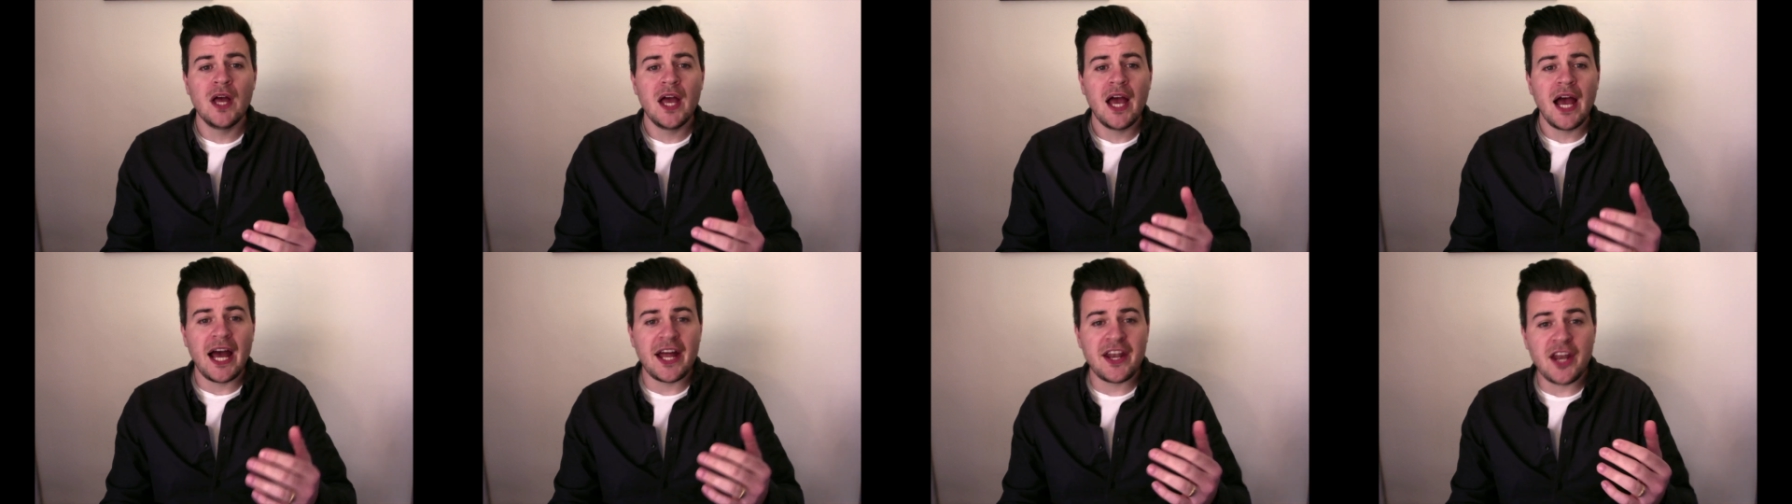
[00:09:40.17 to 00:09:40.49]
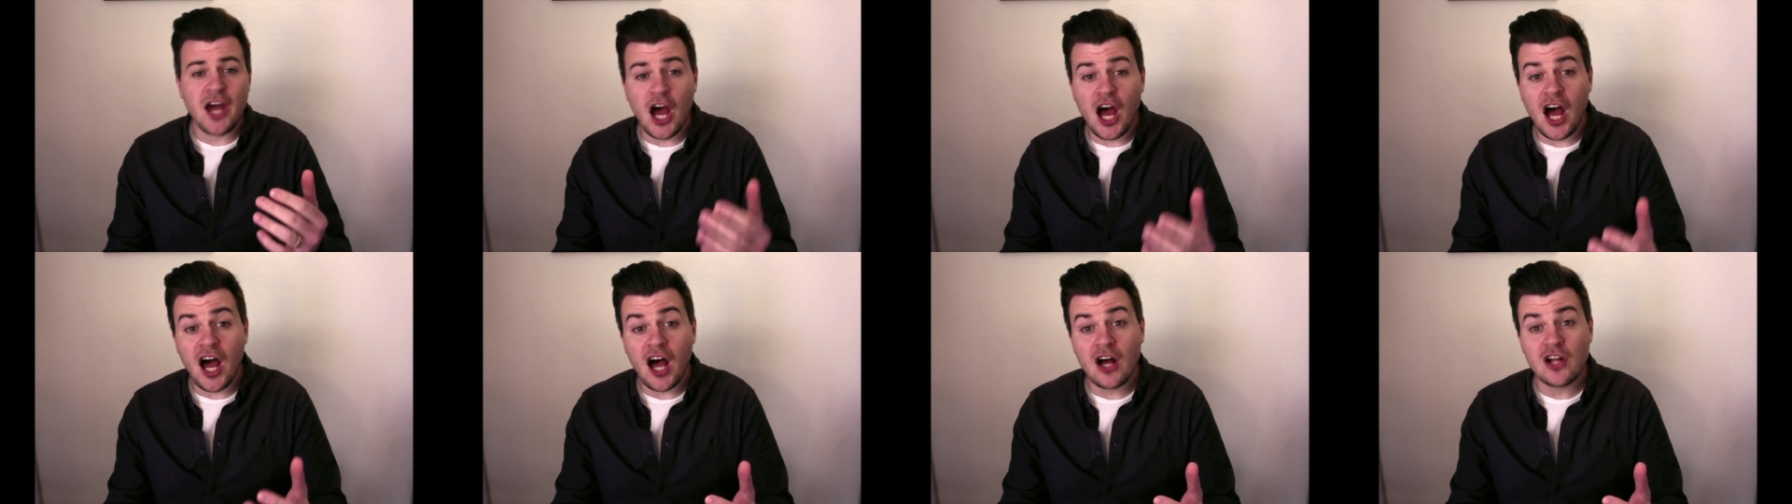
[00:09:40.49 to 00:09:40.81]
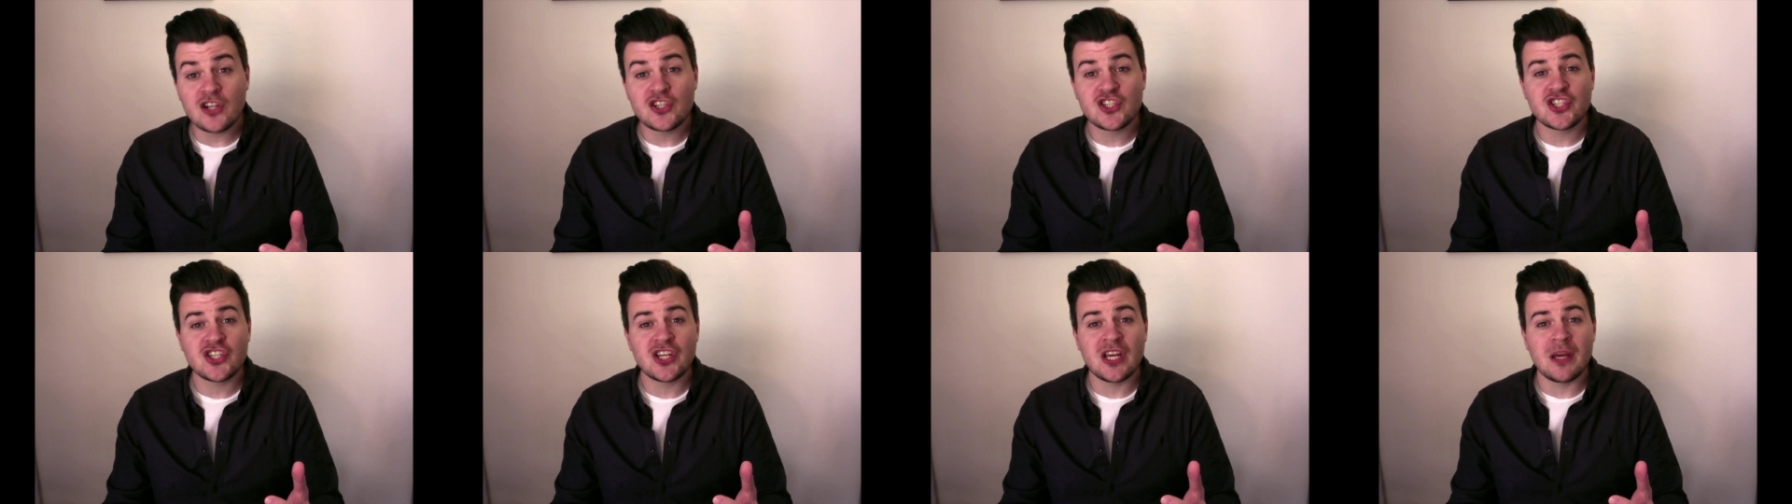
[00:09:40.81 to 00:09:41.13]
and
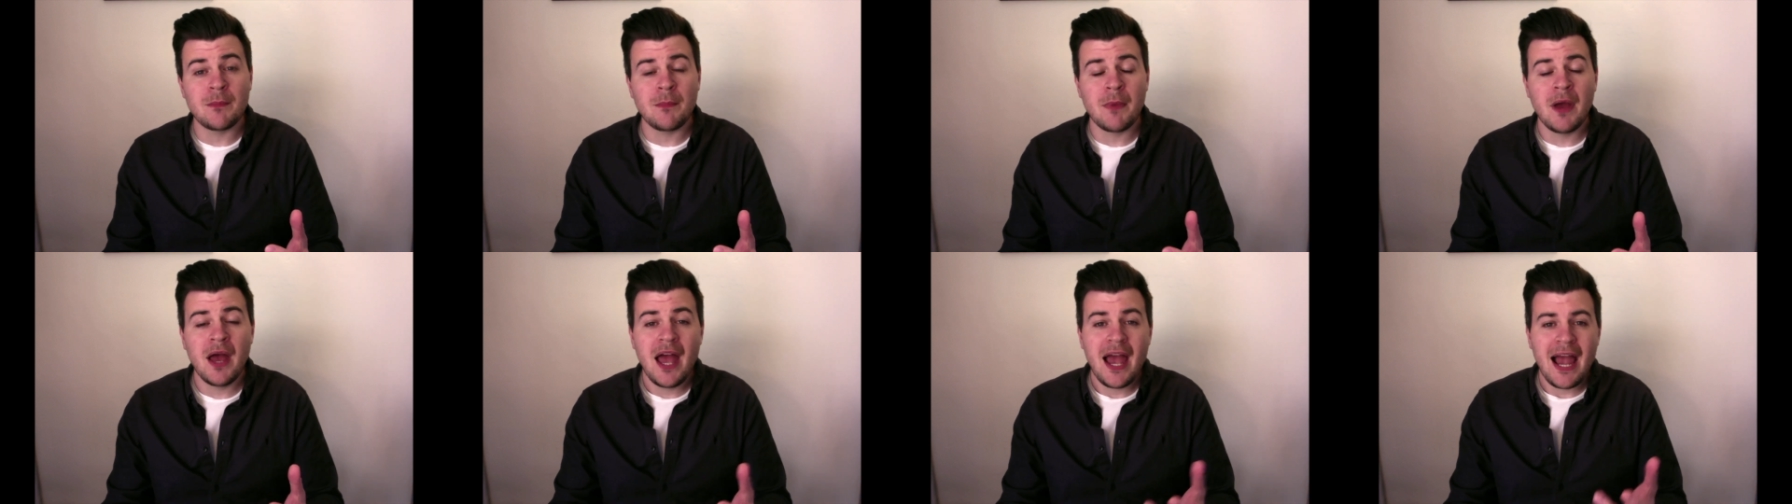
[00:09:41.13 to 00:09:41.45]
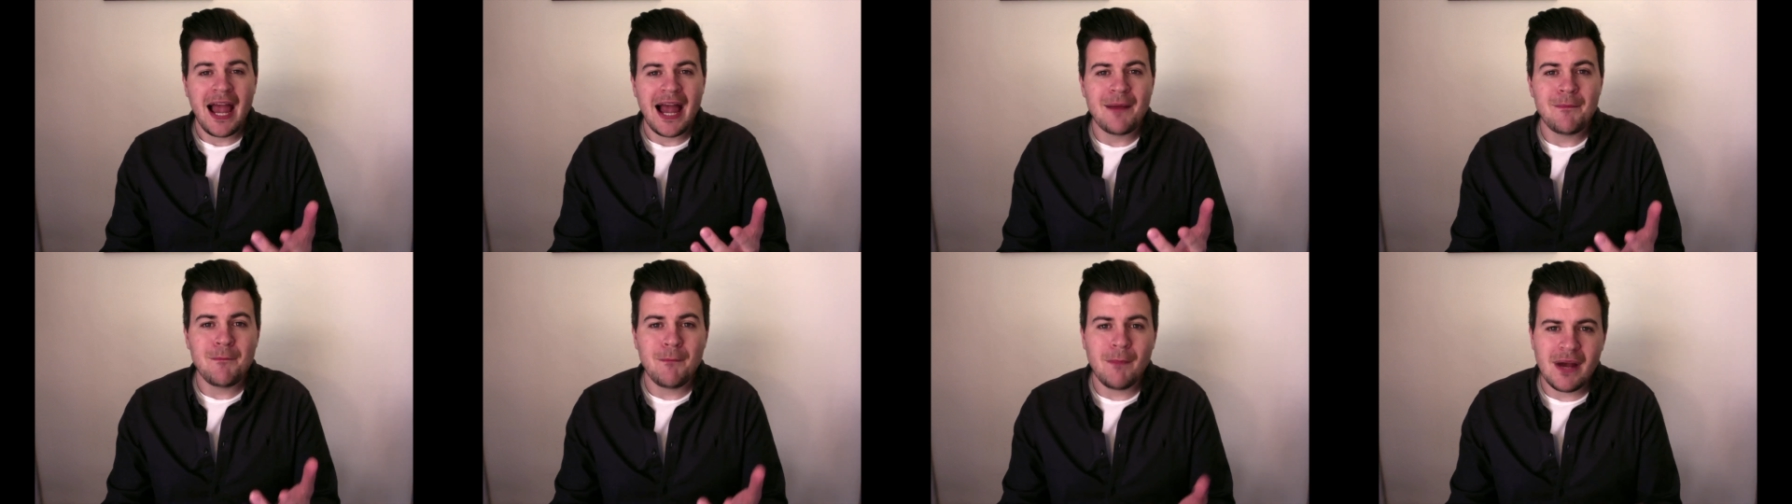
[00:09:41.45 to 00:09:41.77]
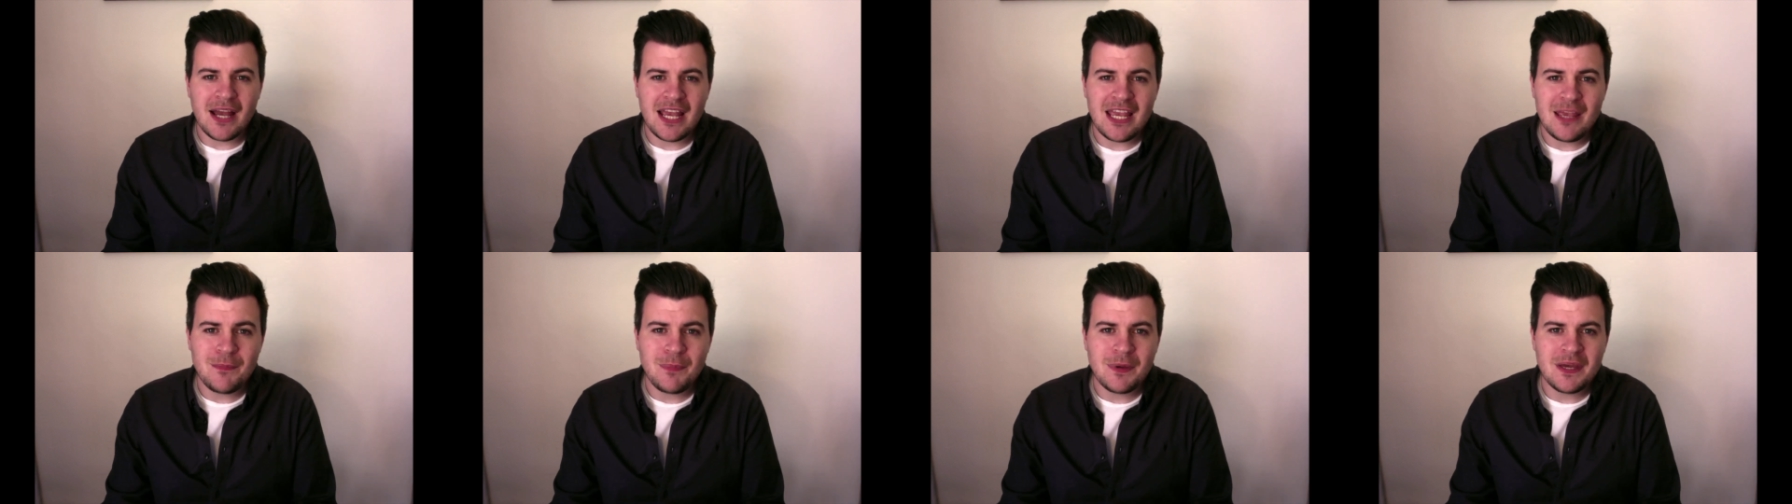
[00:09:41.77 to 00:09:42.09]
hardship and
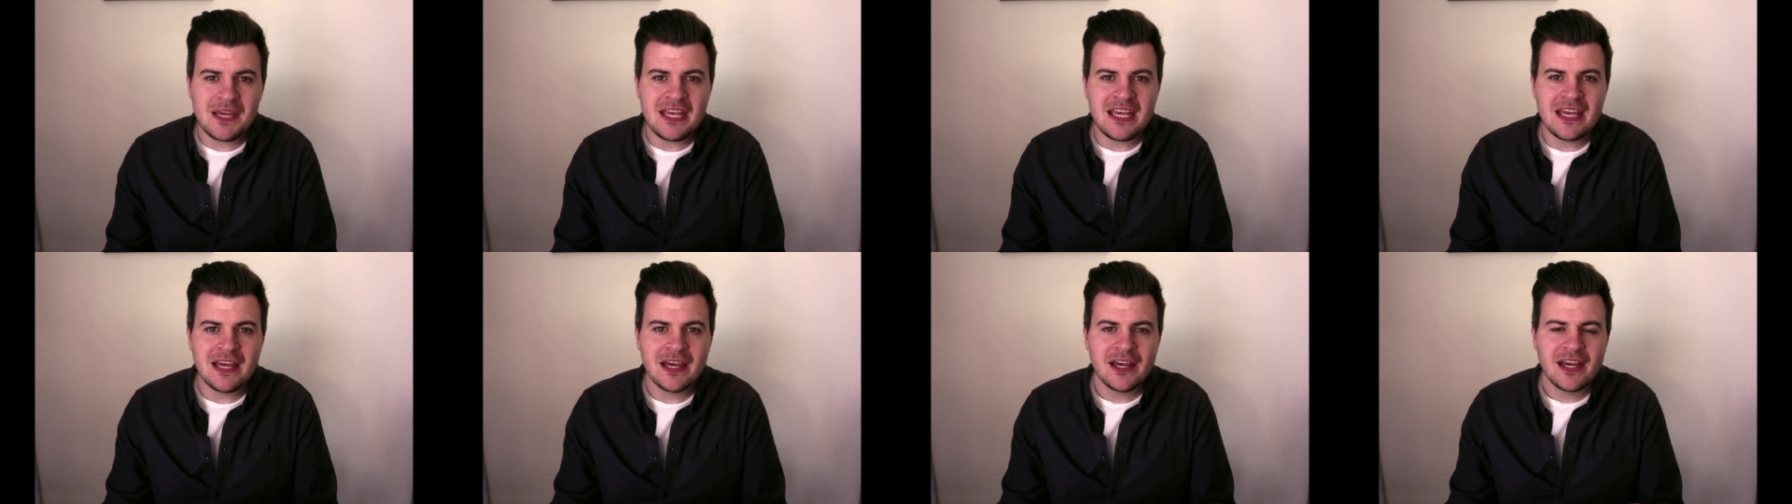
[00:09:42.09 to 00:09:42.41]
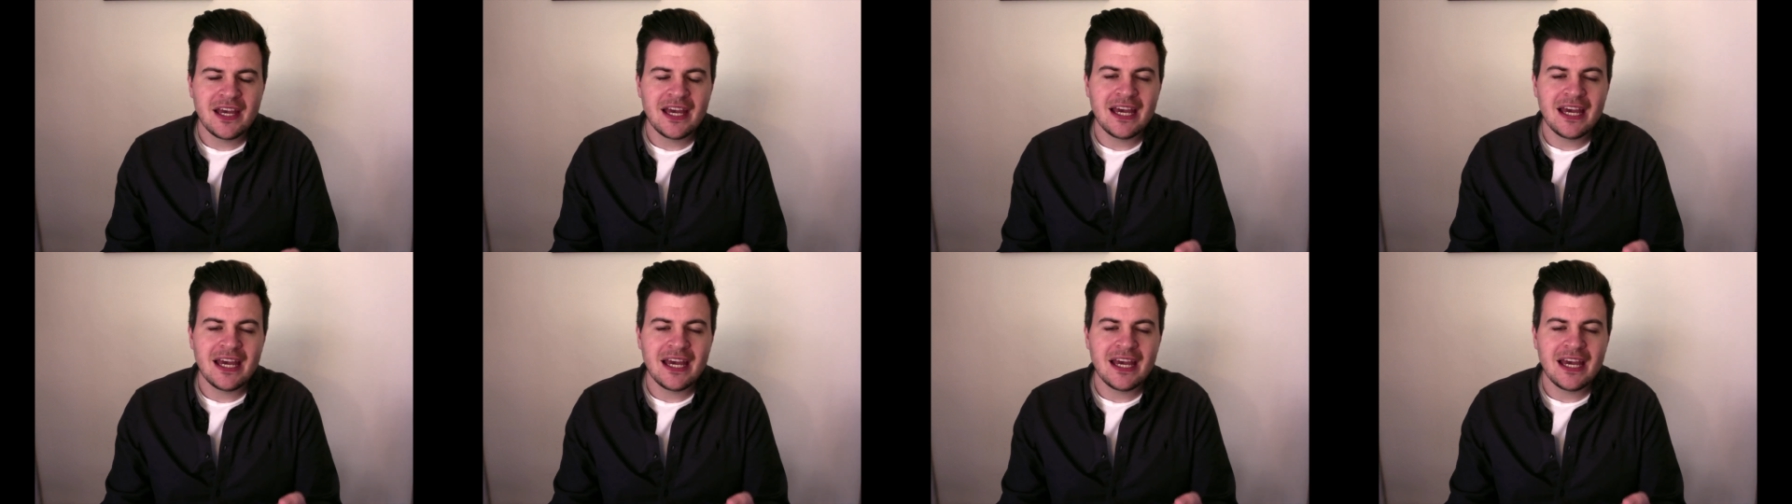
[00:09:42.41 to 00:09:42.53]
maybe